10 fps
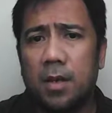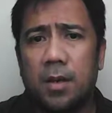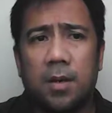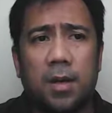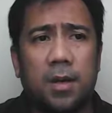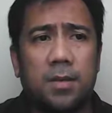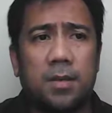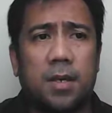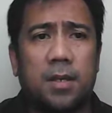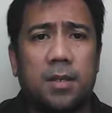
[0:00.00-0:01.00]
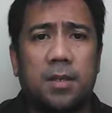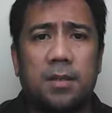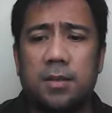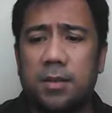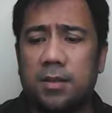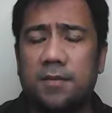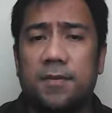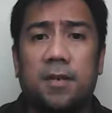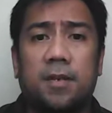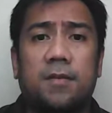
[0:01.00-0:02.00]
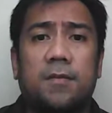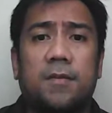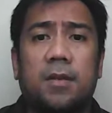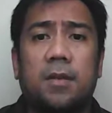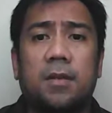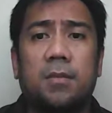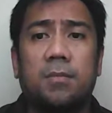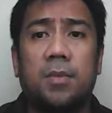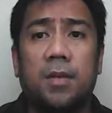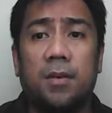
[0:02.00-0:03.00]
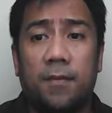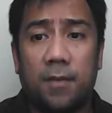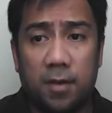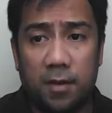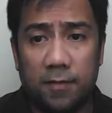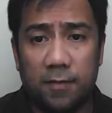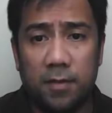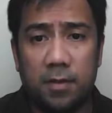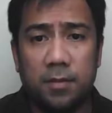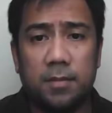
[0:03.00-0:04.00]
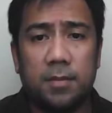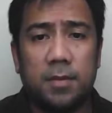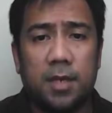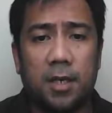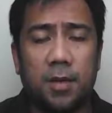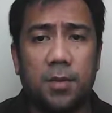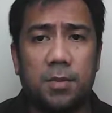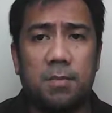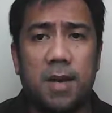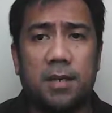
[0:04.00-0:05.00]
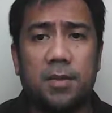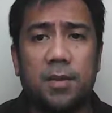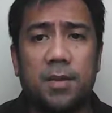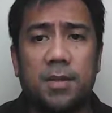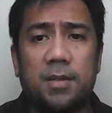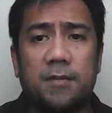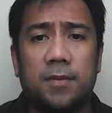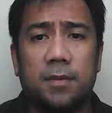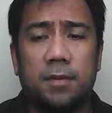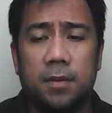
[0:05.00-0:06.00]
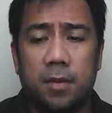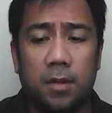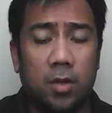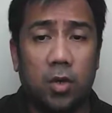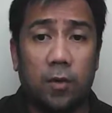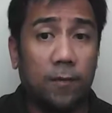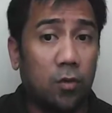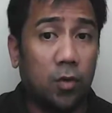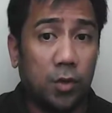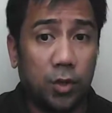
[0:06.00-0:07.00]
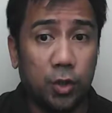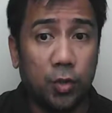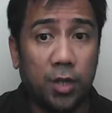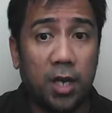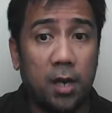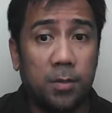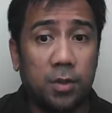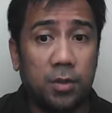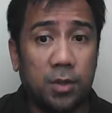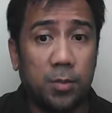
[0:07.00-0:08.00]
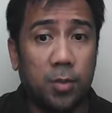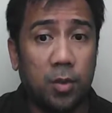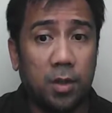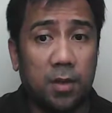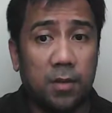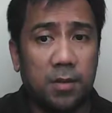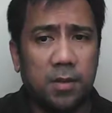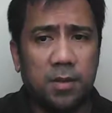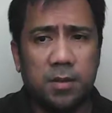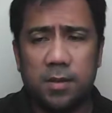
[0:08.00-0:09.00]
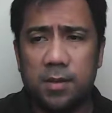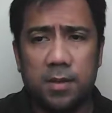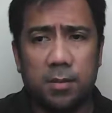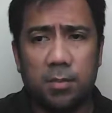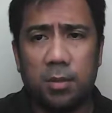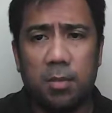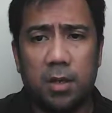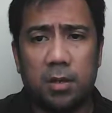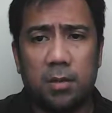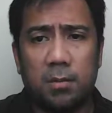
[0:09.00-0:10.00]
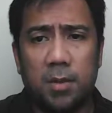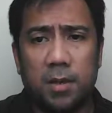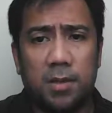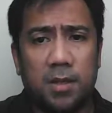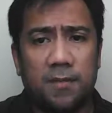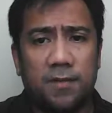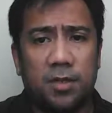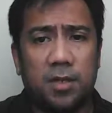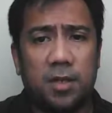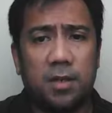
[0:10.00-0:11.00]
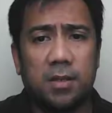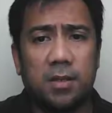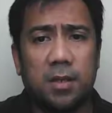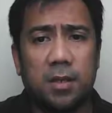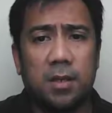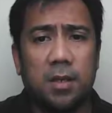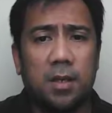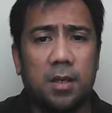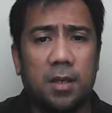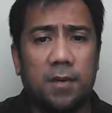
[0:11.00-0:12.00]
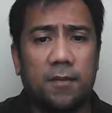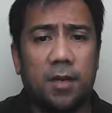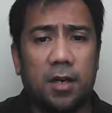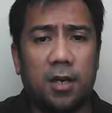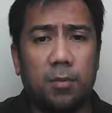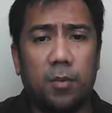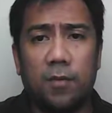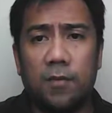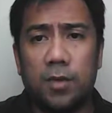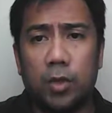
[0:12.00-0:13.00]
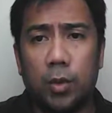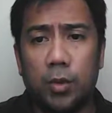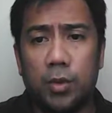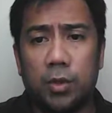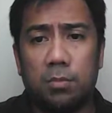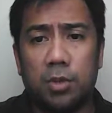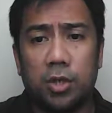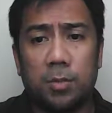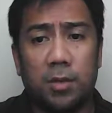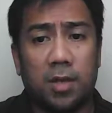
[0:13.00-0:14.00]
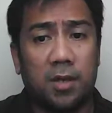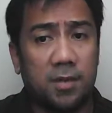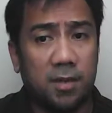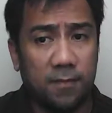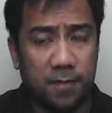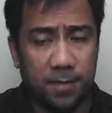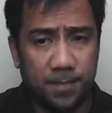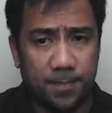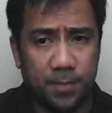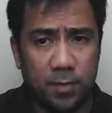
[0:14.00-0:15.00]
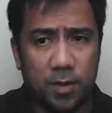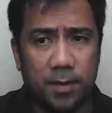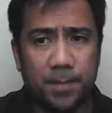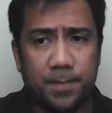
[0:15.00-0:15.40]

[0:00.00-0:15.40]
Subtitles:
Okay, so knight takes into d5, b5, knight goes back to e7. Of course, you don't capture this pawn, and this is a big blunder, because after takes, if the knight moves, you lose your bishop on a7. Alright.